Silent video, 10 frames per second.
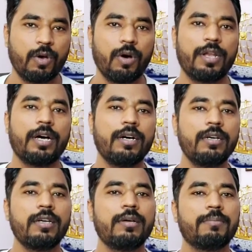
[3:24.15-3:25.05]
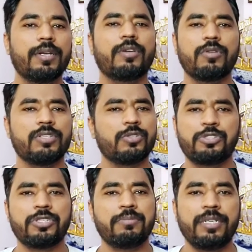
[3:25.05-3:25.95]
on a particular
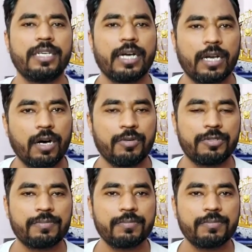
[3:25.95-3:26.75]
social media account